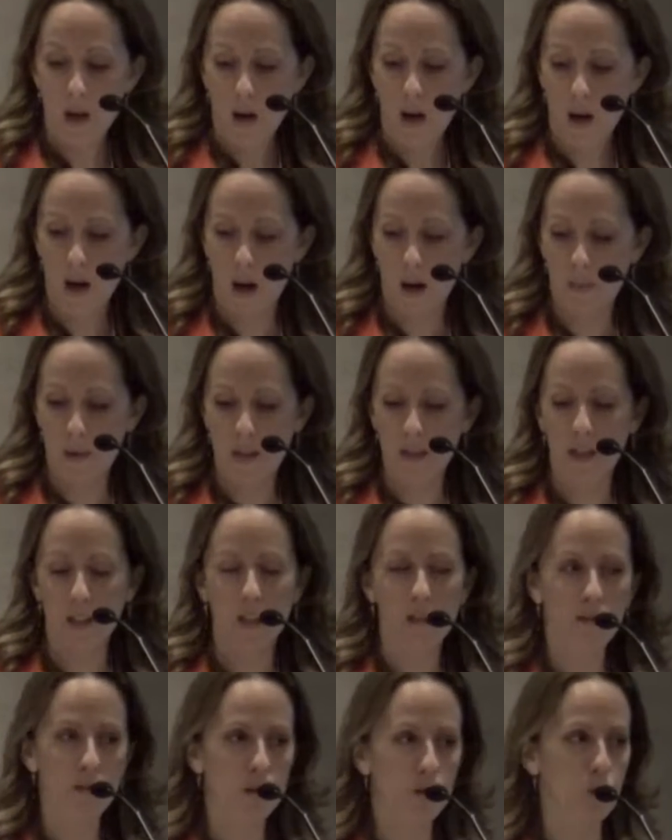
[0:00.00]
I think
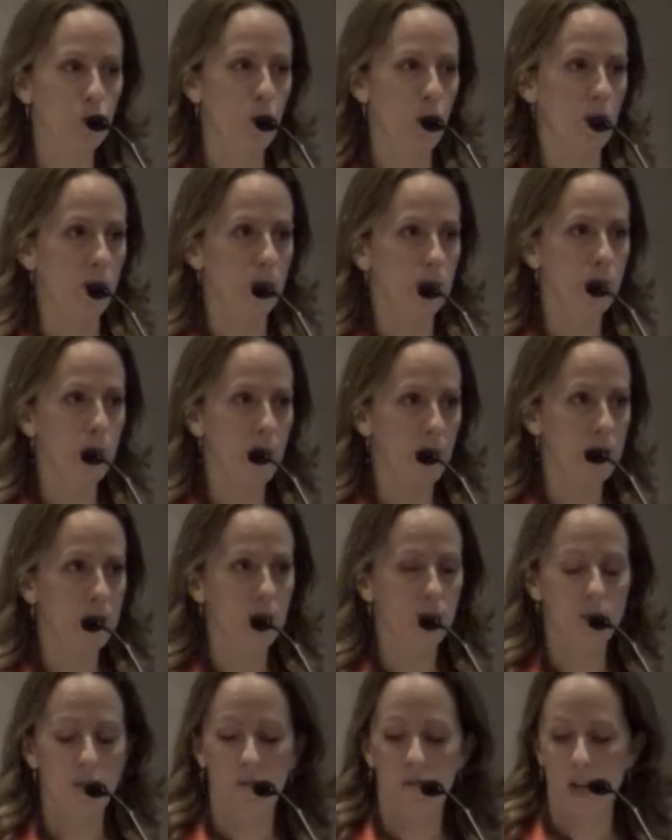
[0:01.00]
if there's one piece
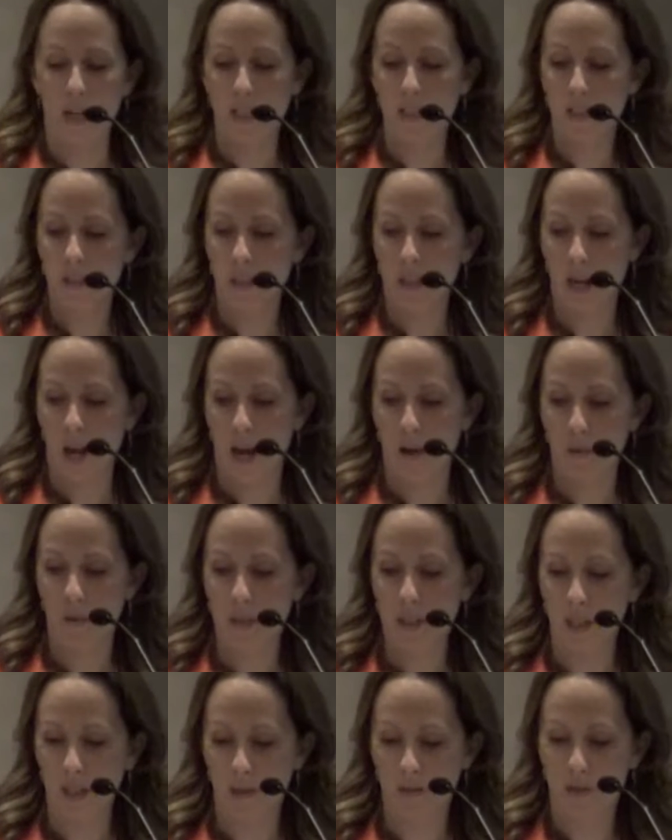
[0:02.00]
of advice that I
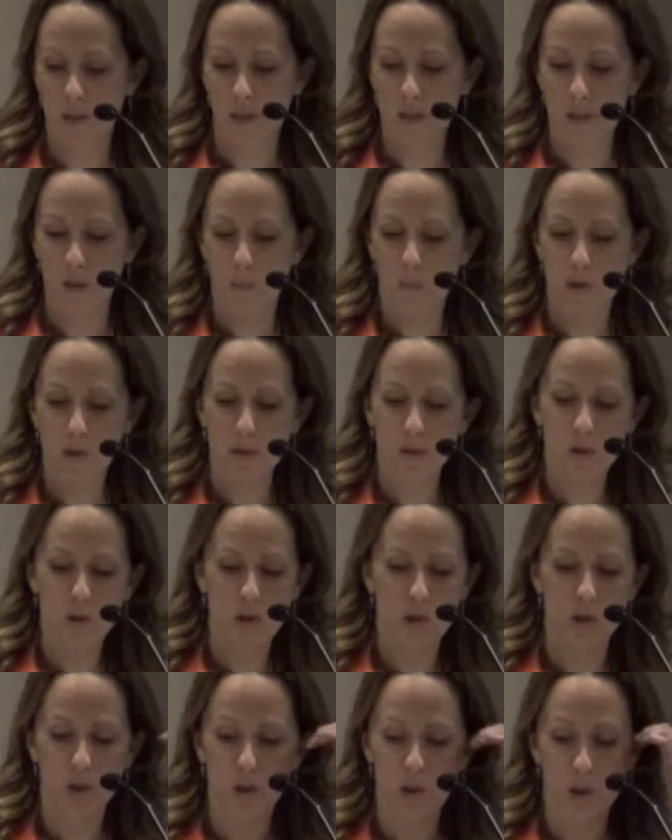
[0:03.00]
would give to someone
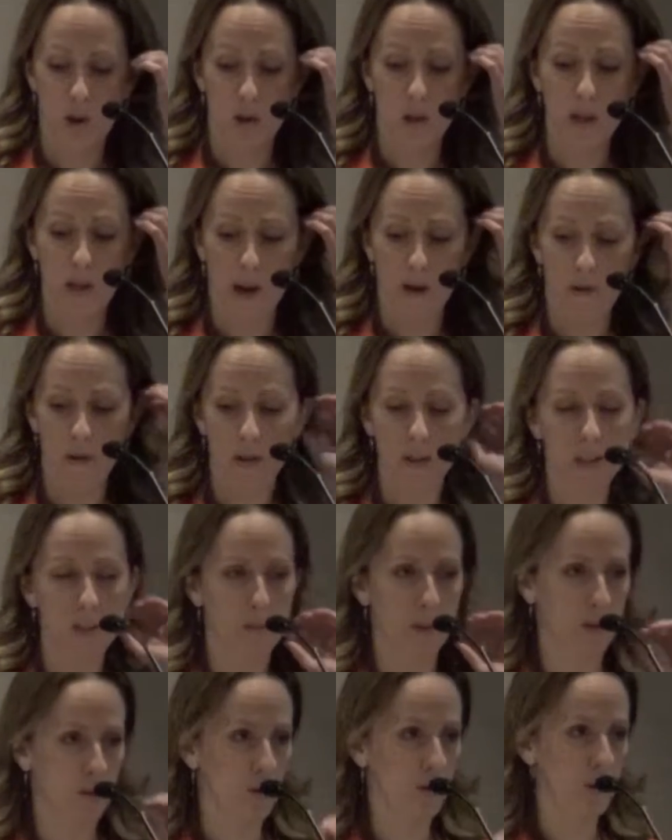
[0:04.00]
that's just starting out on a
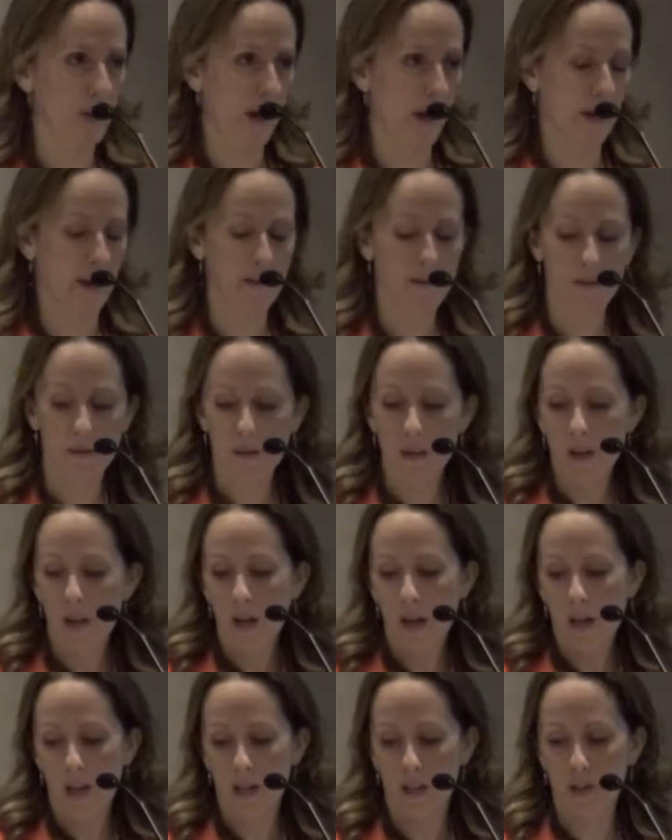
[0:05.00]
special diet
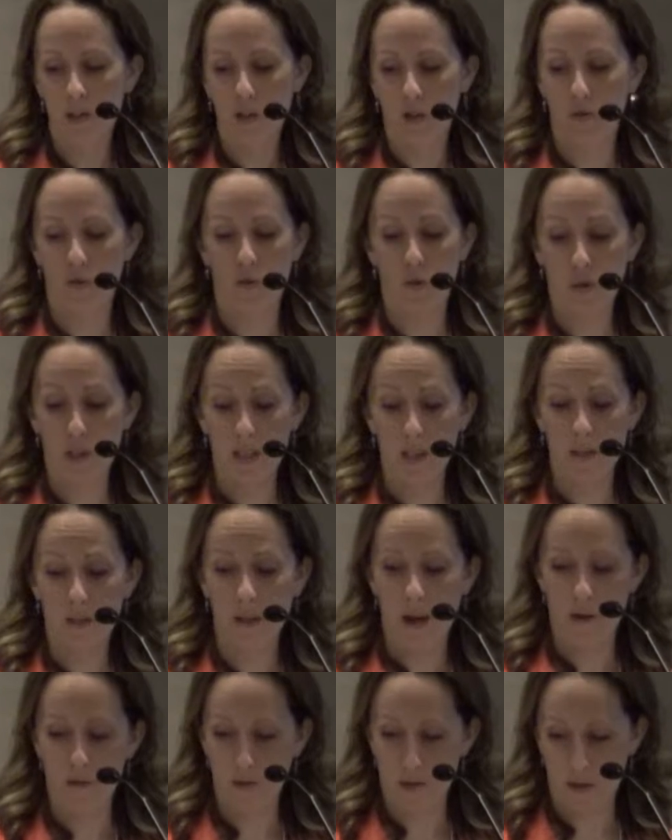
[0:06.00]
is to freeze
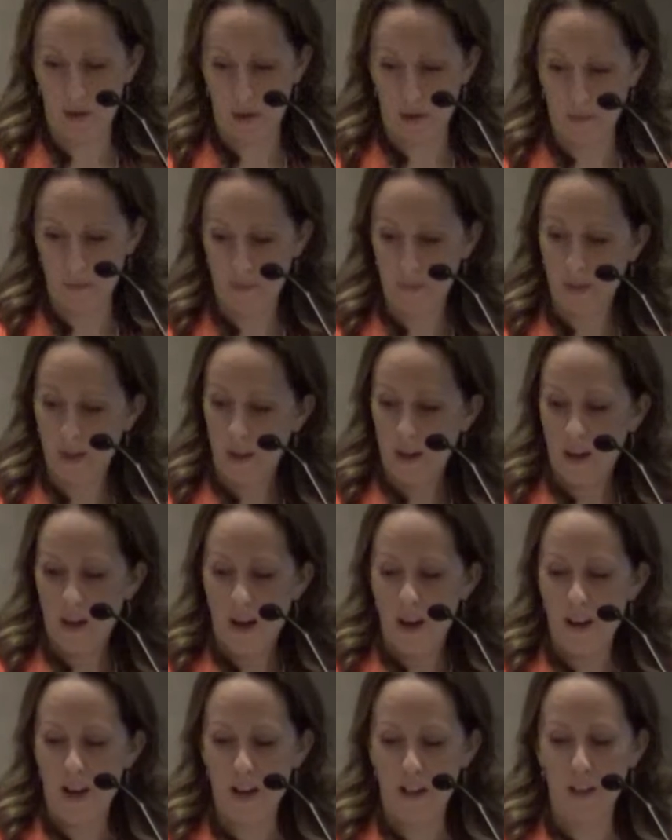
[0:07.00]
everything.
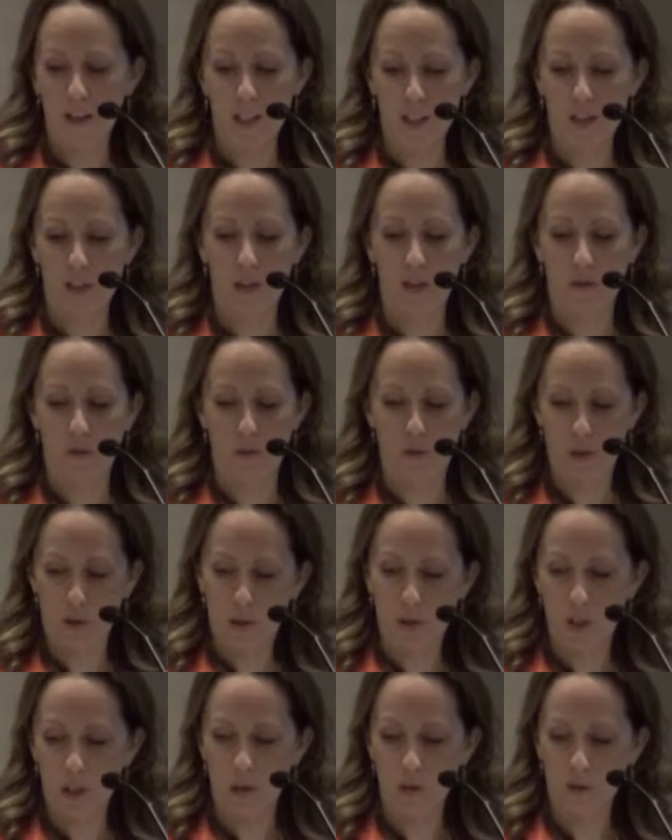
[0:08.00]
I think that's like the
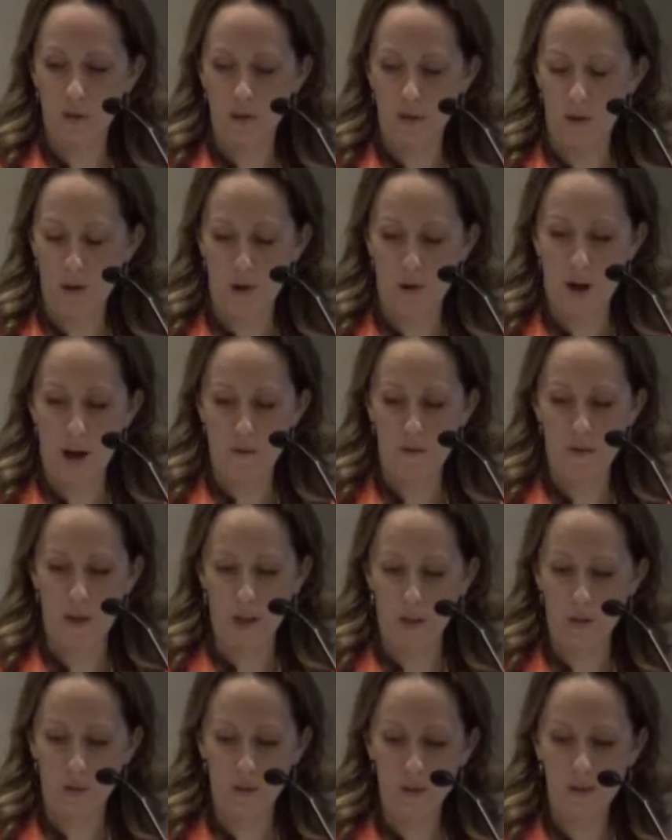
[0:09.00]
first thing you learn on
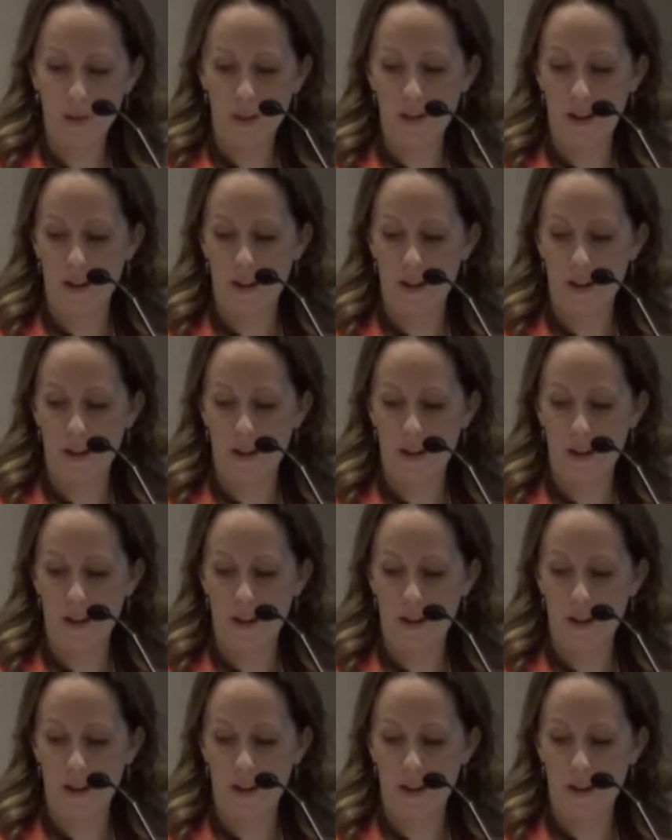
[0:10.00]
Feingold.